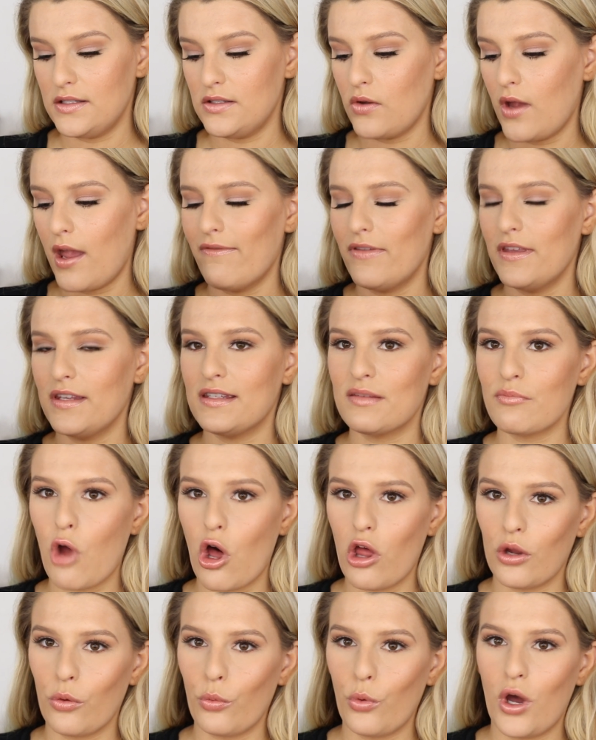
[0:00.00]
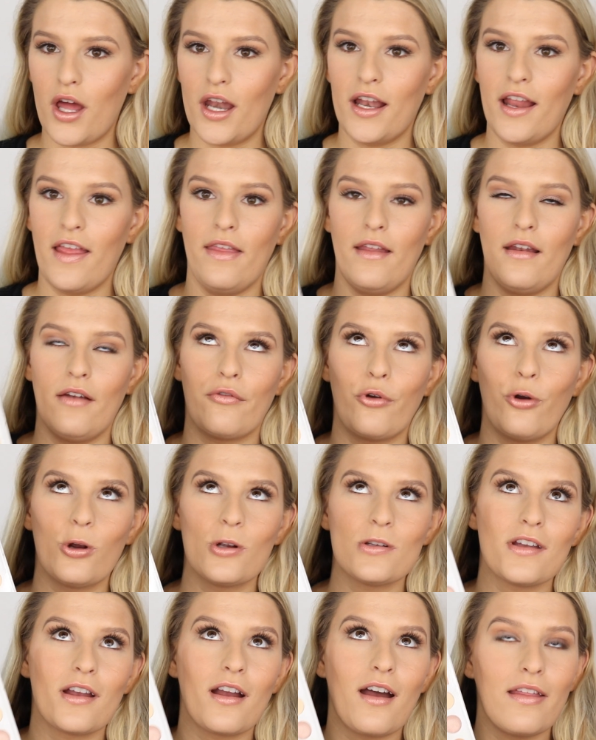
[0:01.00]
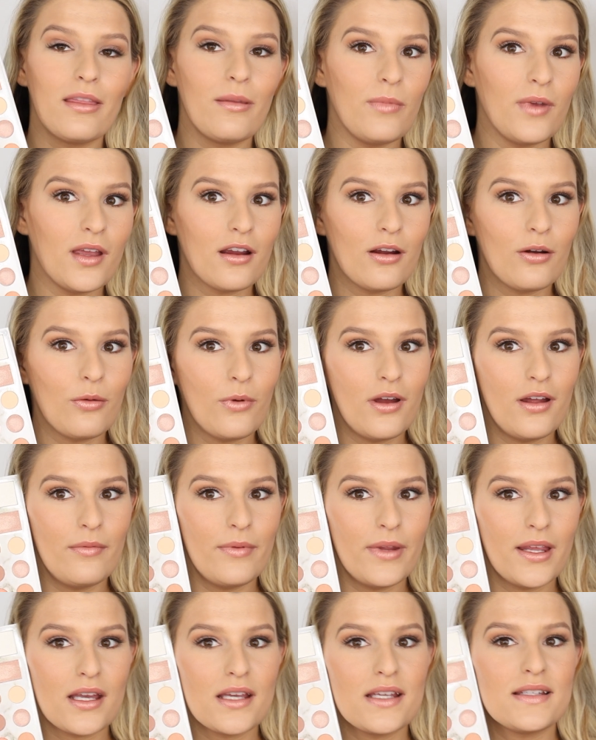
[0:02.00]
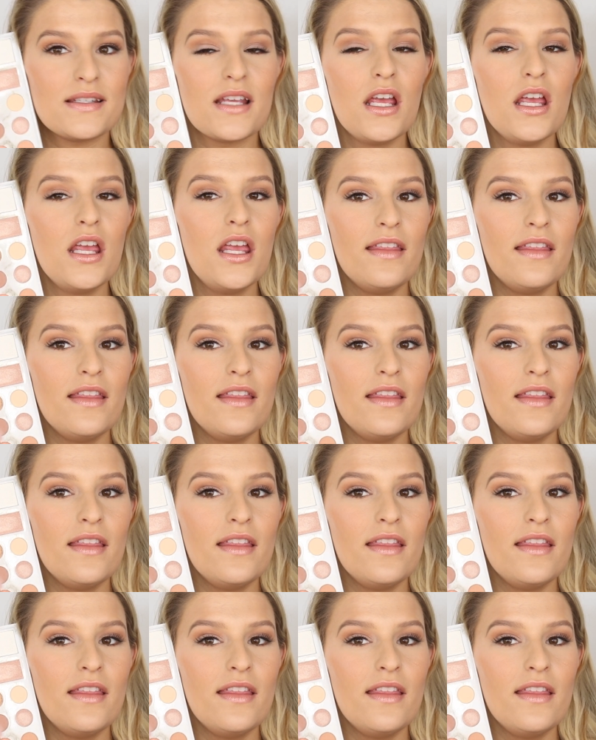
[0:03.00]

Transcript: So I have the smaller one, and then of course I got the bigger one because